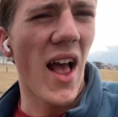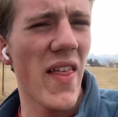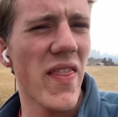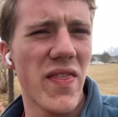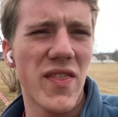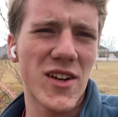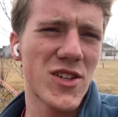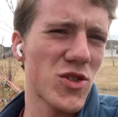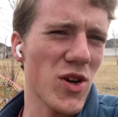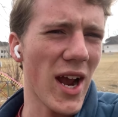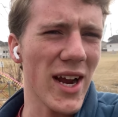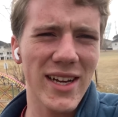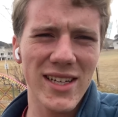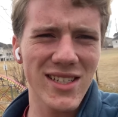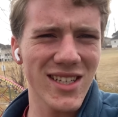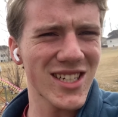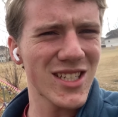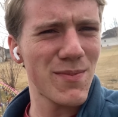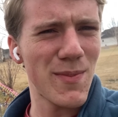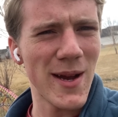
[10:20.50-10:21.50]
The track is
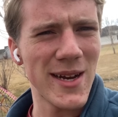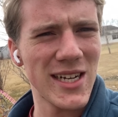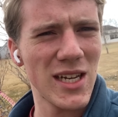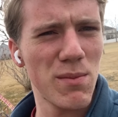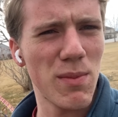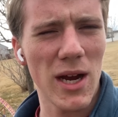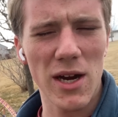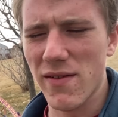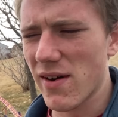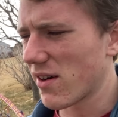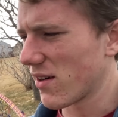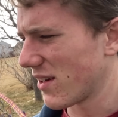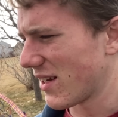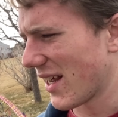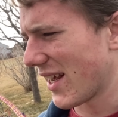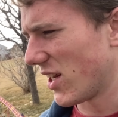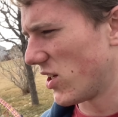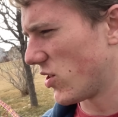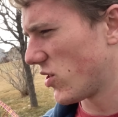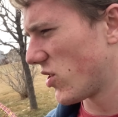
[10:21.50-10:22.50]
expanded by around 1
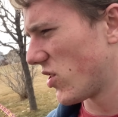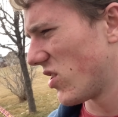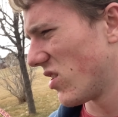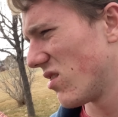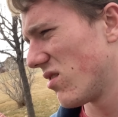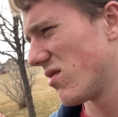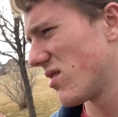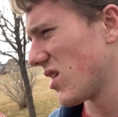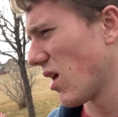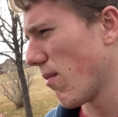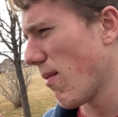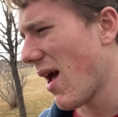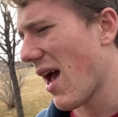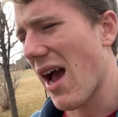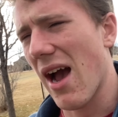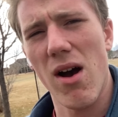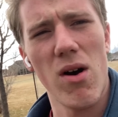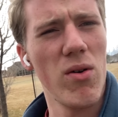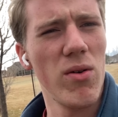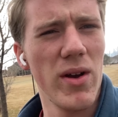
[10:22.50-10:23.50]
inch
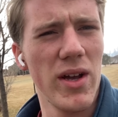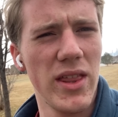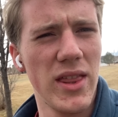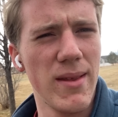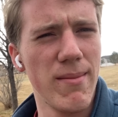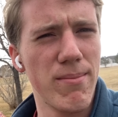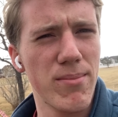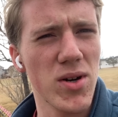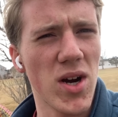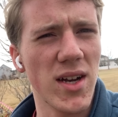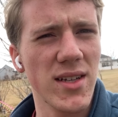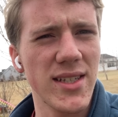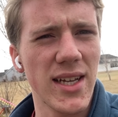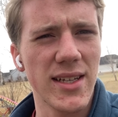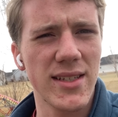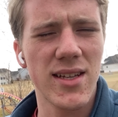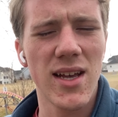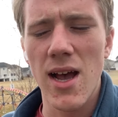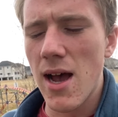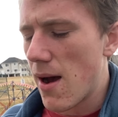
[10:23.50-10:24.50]
somehow in the
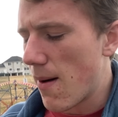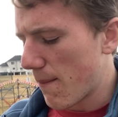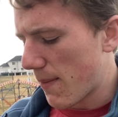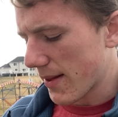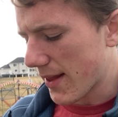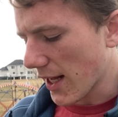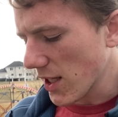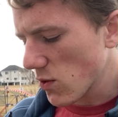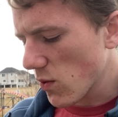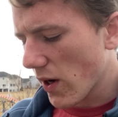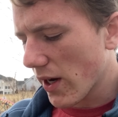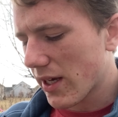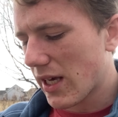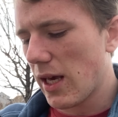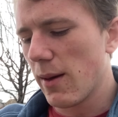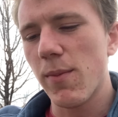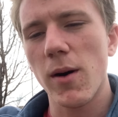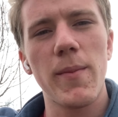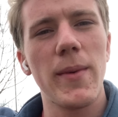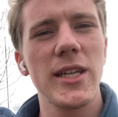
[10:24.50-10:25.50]
process, but that's why I
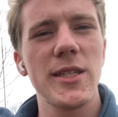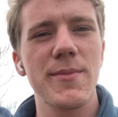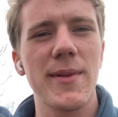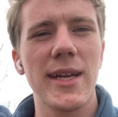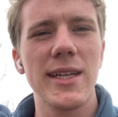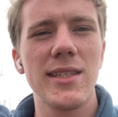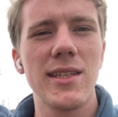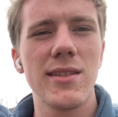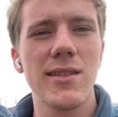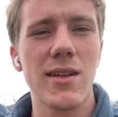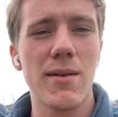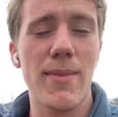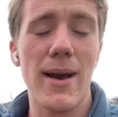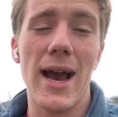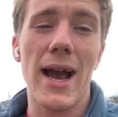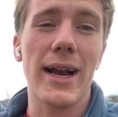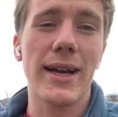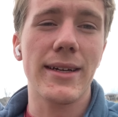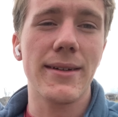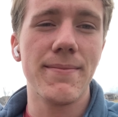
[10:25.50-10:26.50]
keep all my splices in a
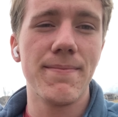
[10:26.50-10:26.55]
bag.